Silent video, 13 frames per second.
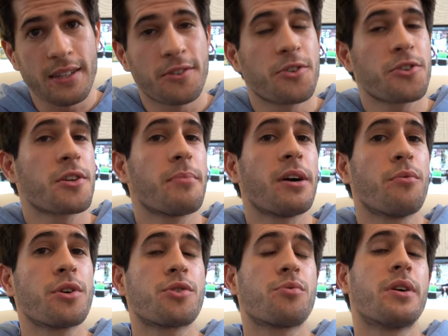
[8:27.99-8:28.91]
It's just about
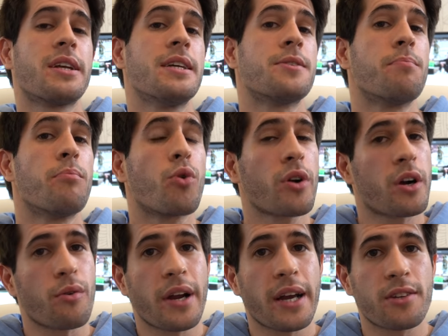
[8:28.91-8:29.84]
which one is more
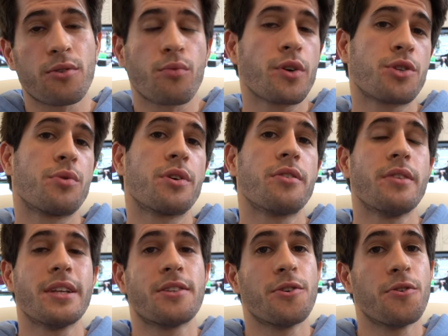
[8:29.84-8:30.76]
correct or which one you
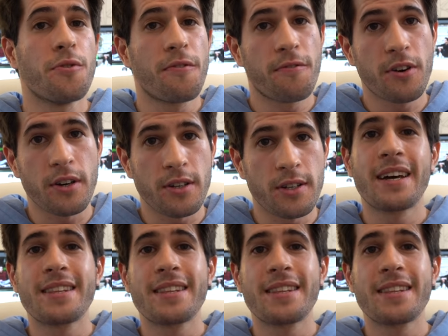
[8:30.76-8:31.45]
need to do first.